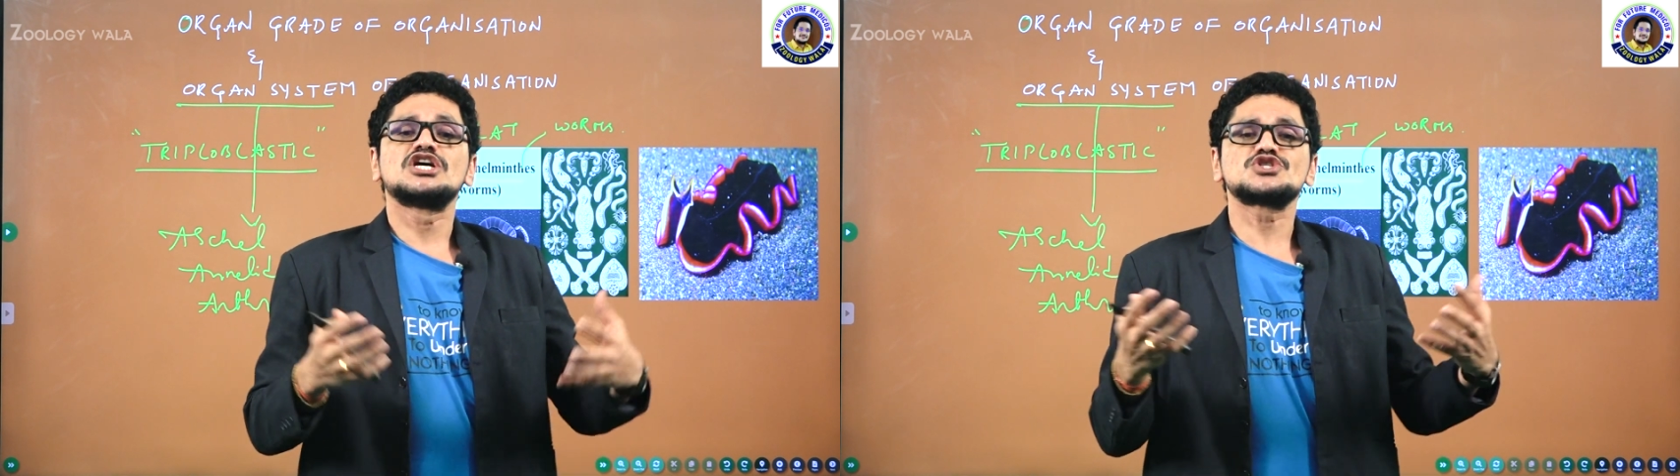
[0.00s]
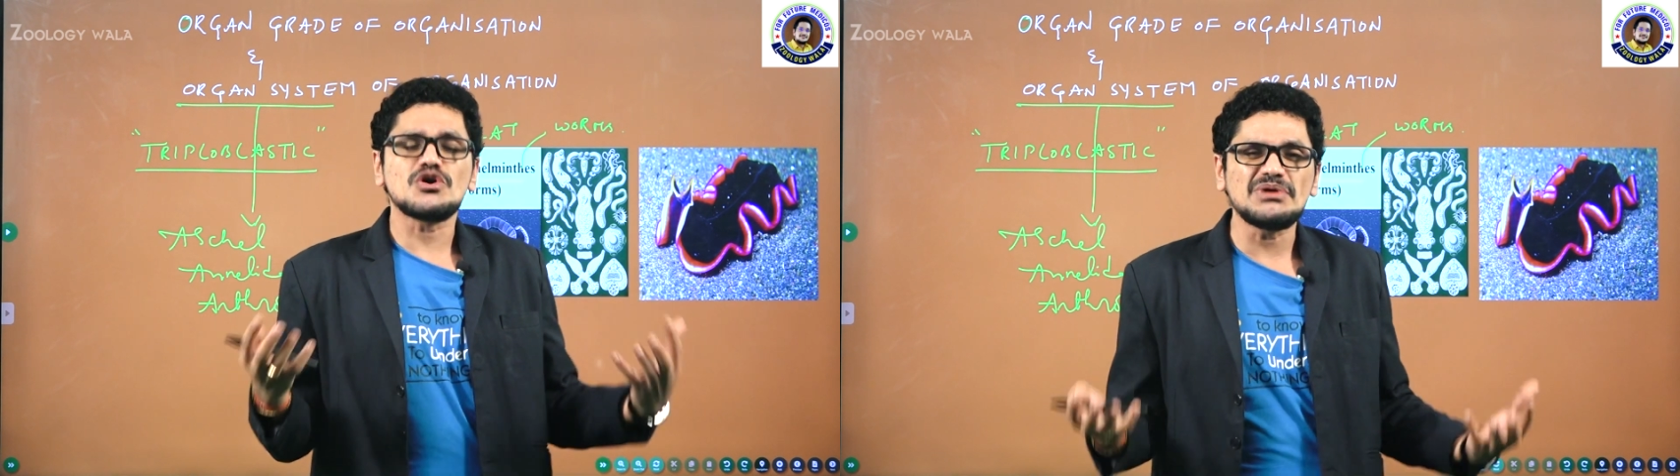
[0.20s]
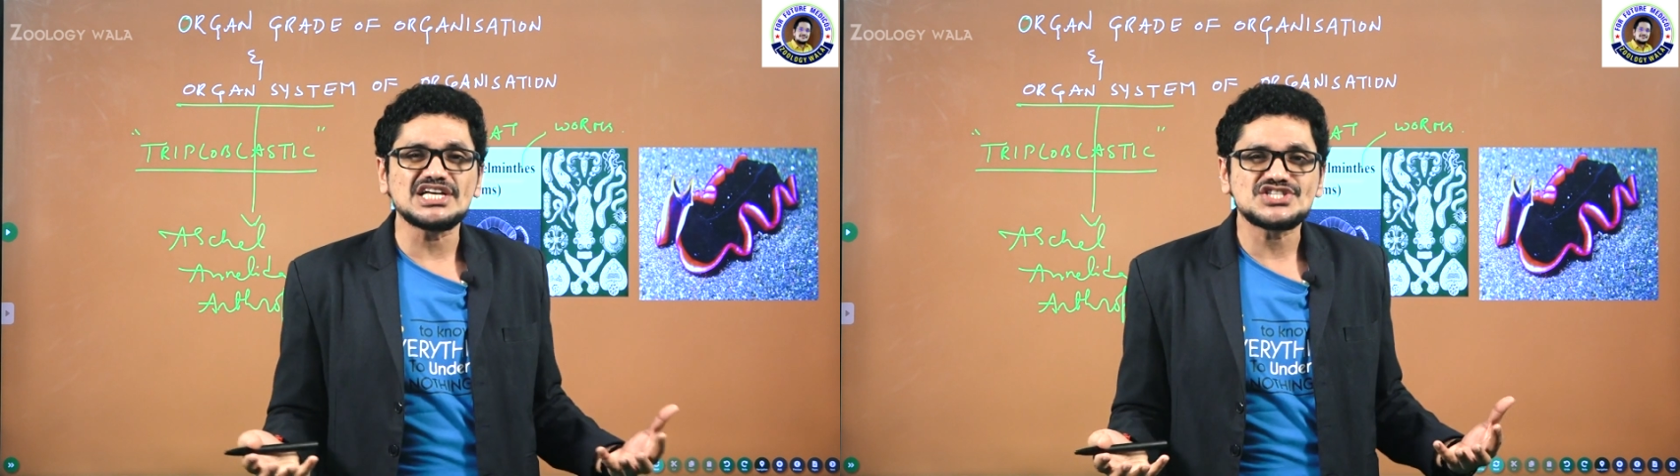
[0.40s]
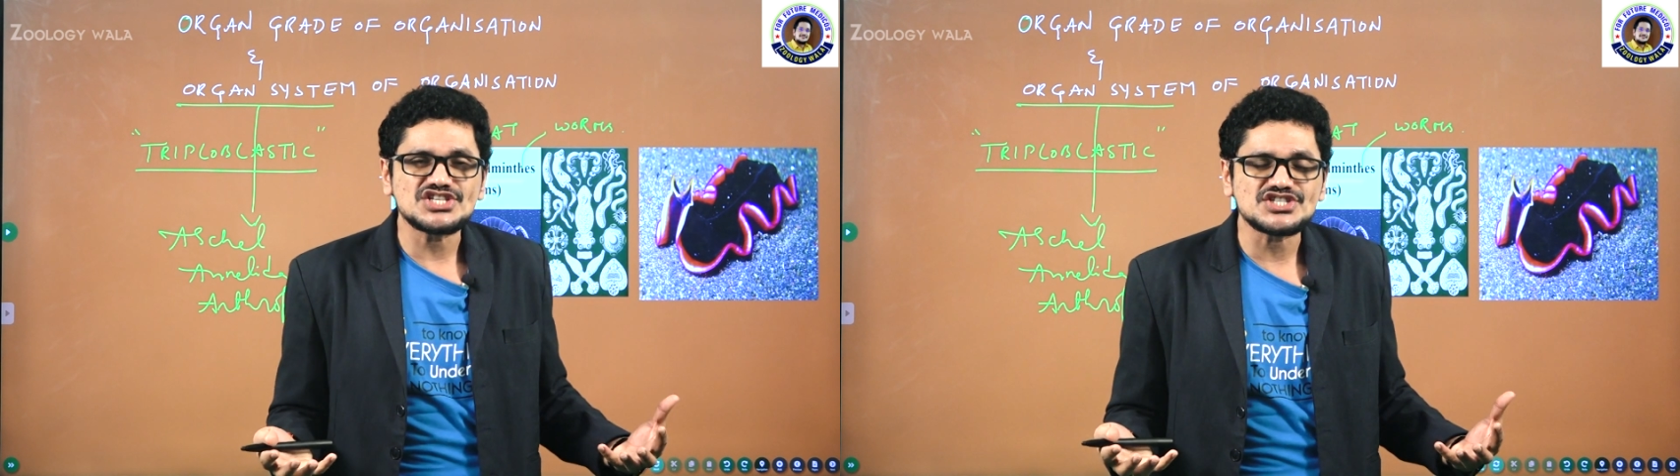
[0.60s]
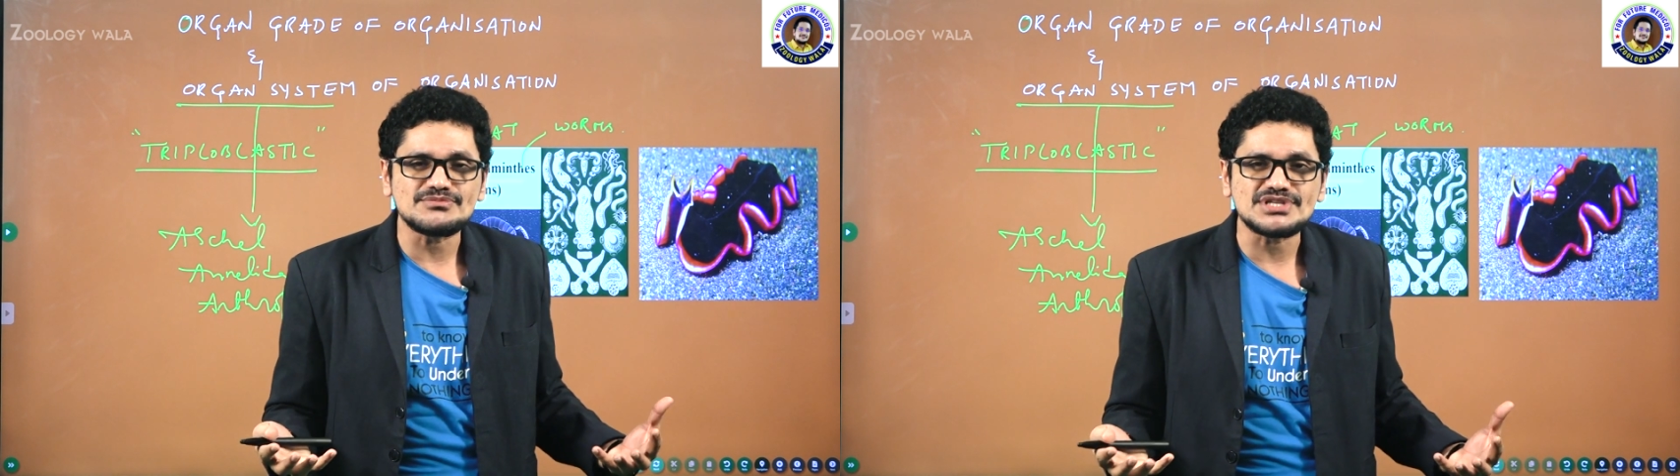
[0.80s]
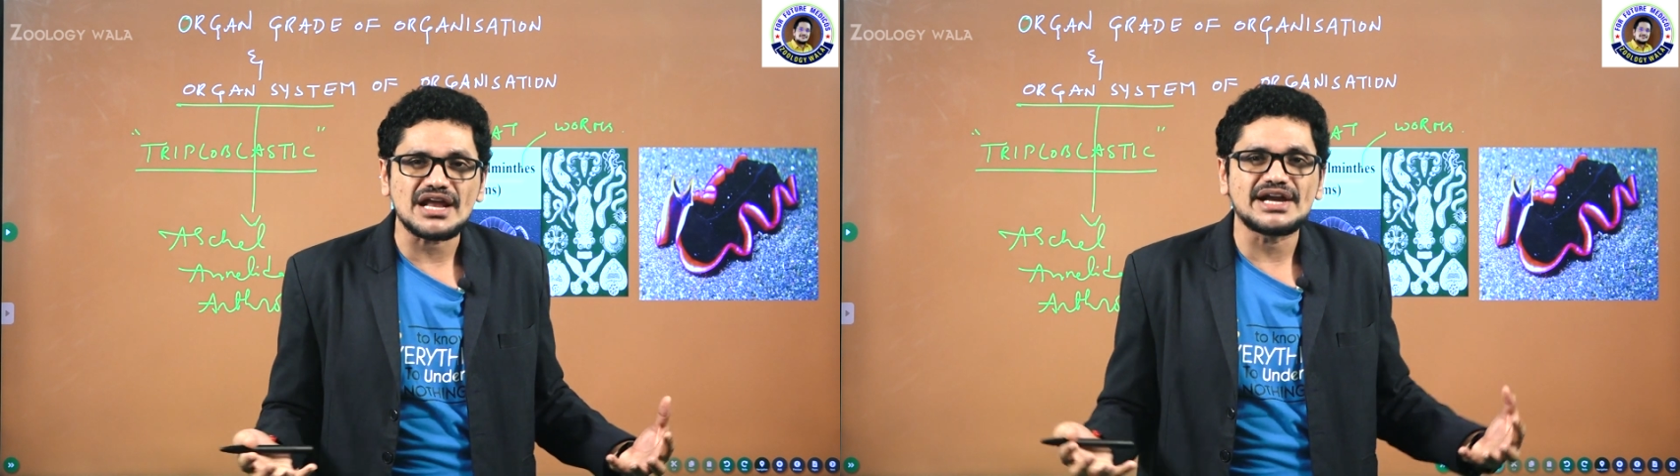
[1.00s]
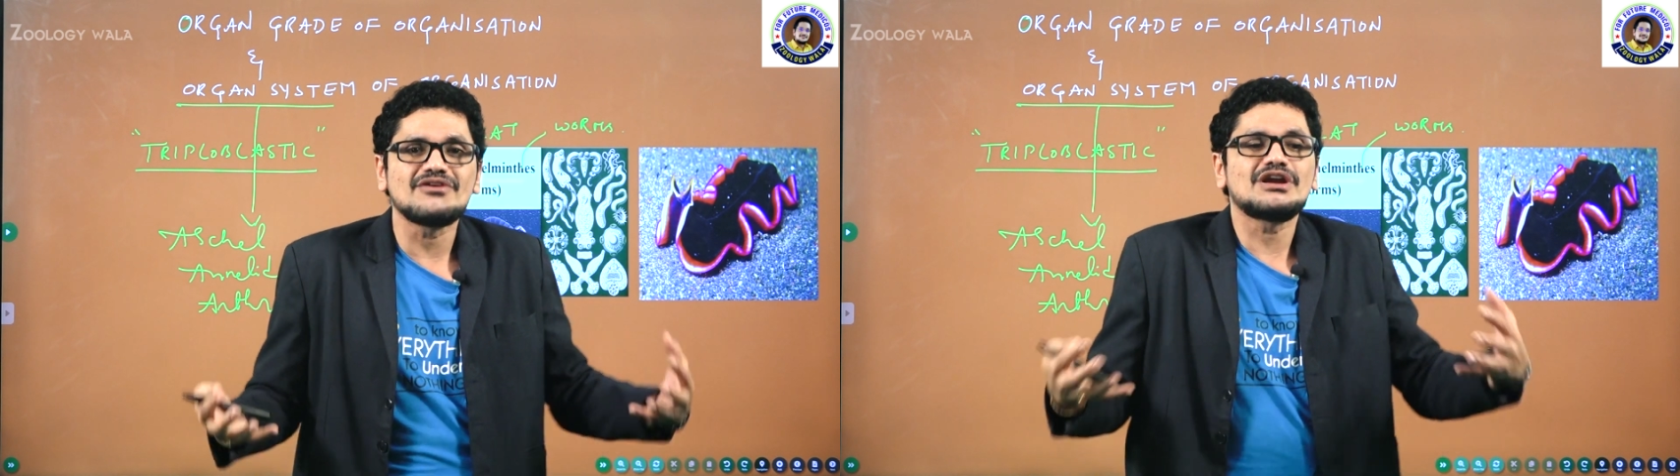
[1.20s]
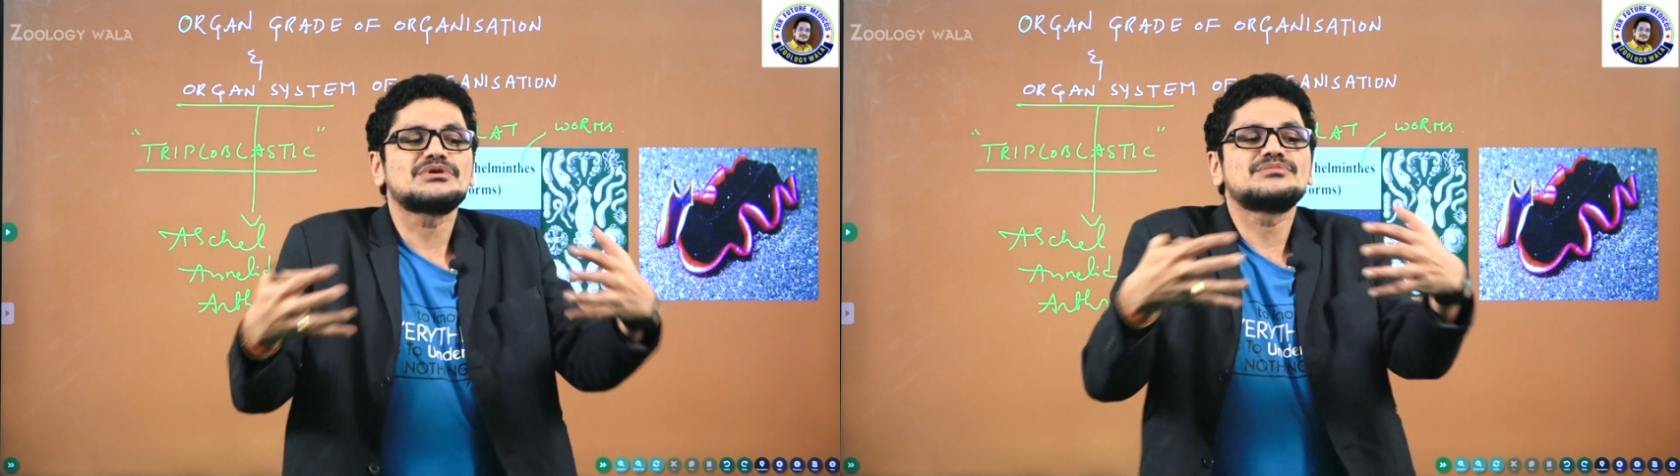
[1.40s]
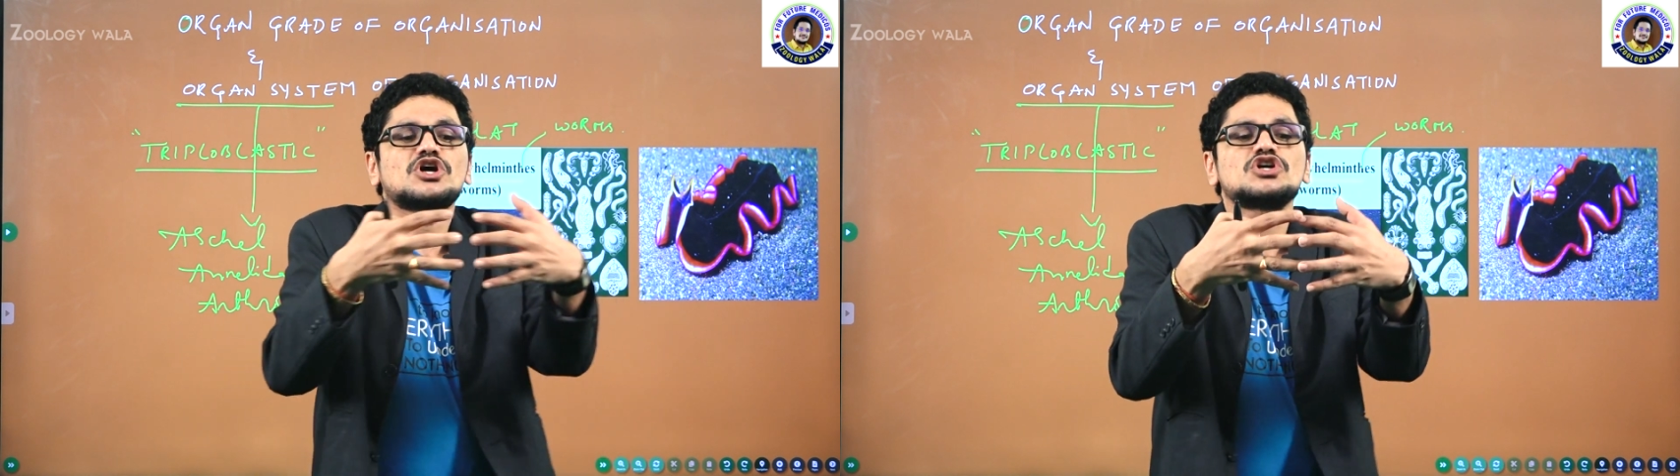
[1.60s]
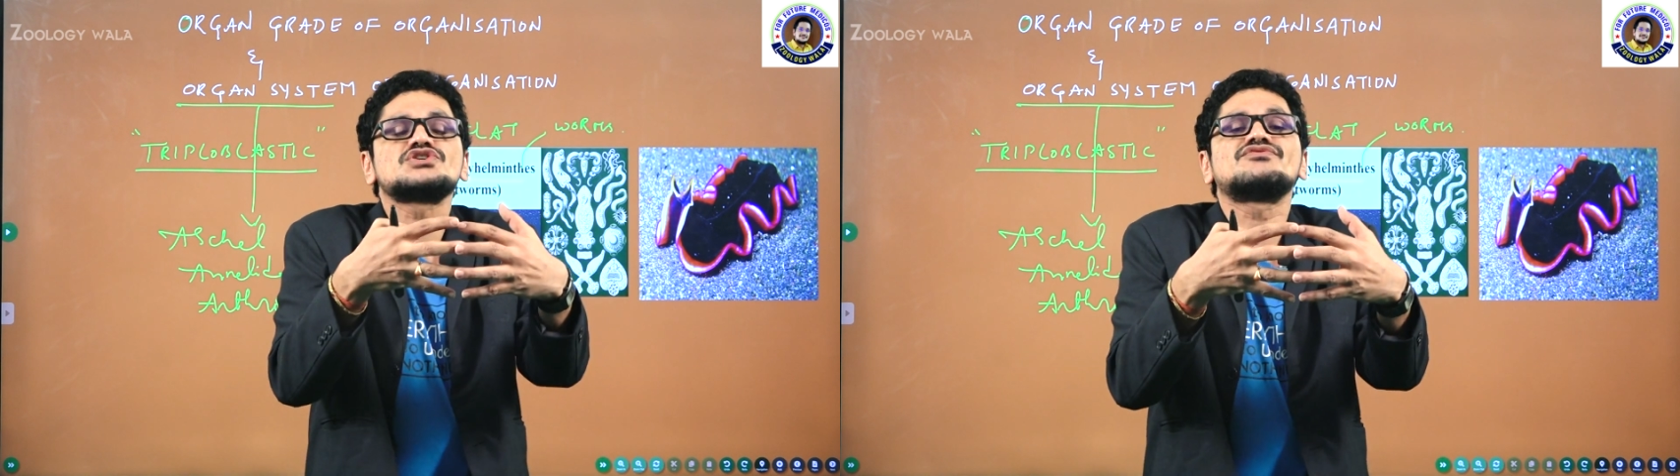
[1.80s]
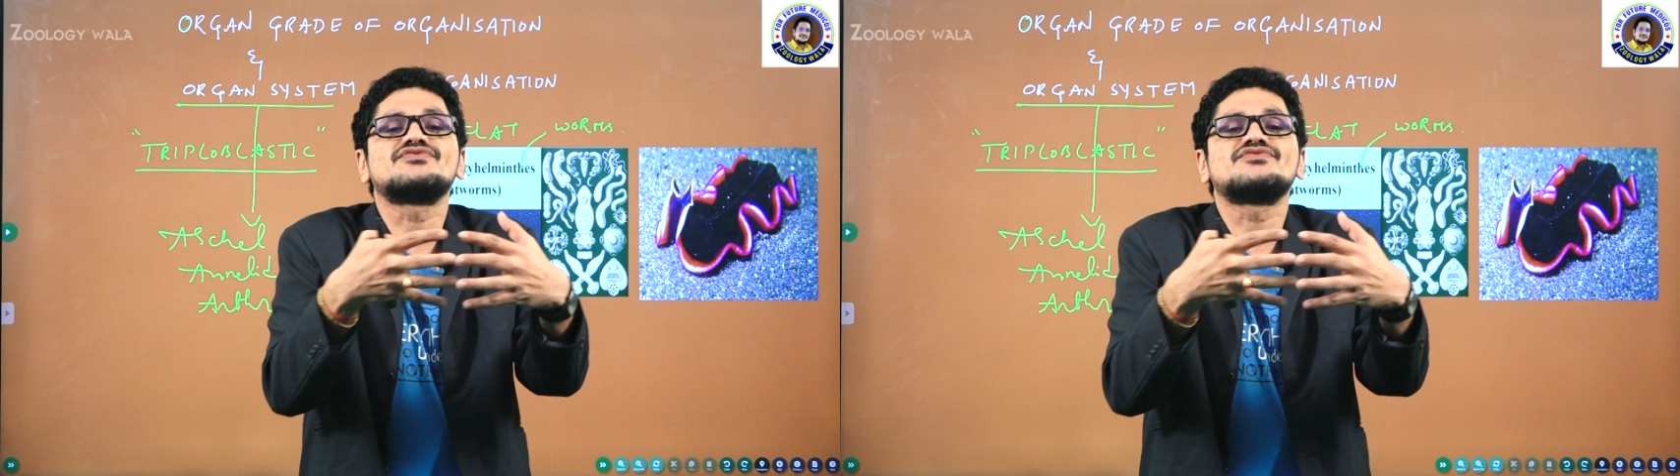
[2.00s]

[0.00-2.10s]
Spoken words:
So many systems are developed because of